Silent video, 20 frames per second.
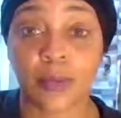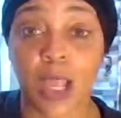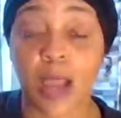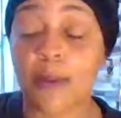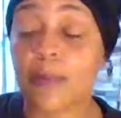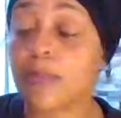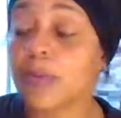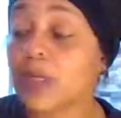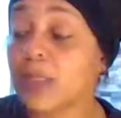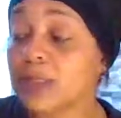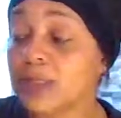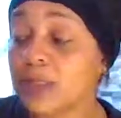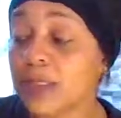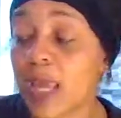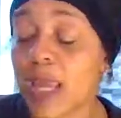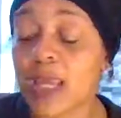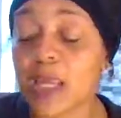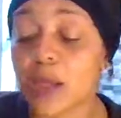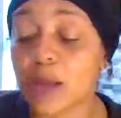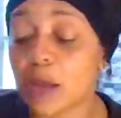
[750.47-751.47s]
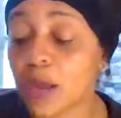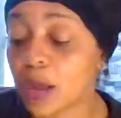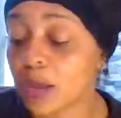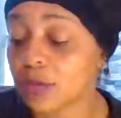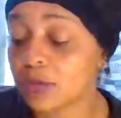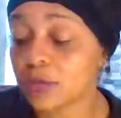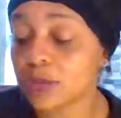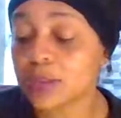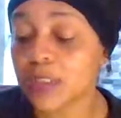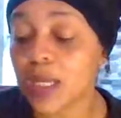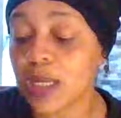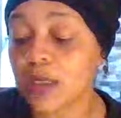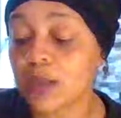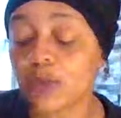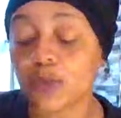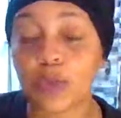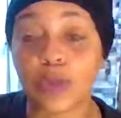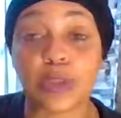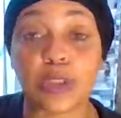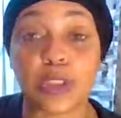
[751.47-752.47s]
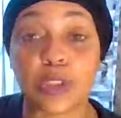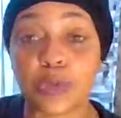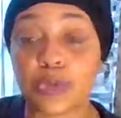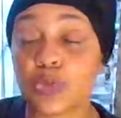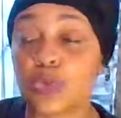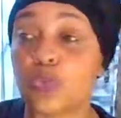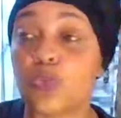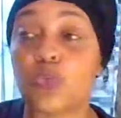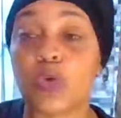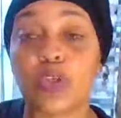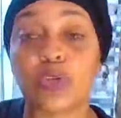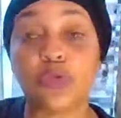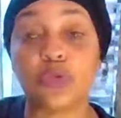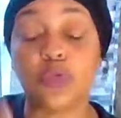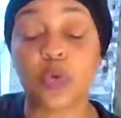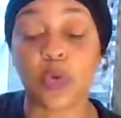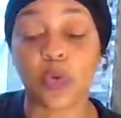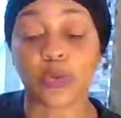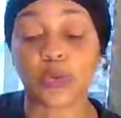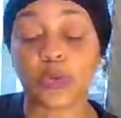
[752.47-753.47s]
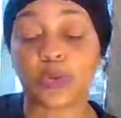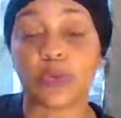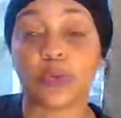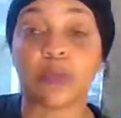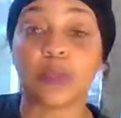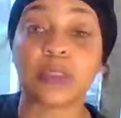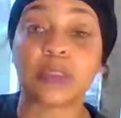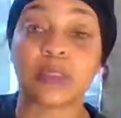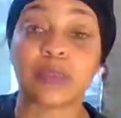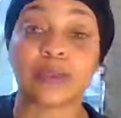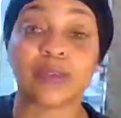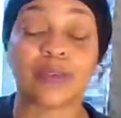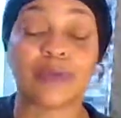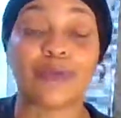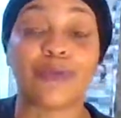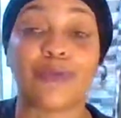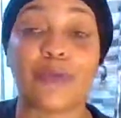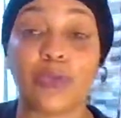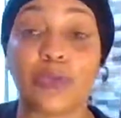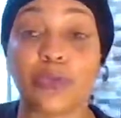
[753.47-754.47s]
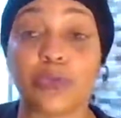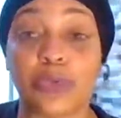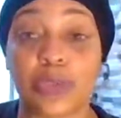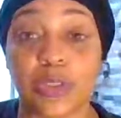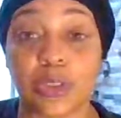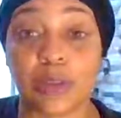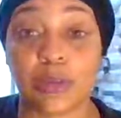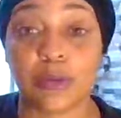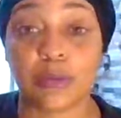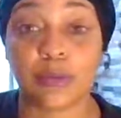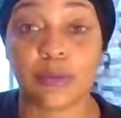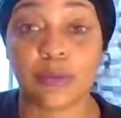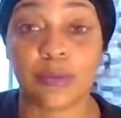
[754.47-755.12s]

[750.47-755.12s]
I'm placing that understanding within you when you're going through the midst of confusion.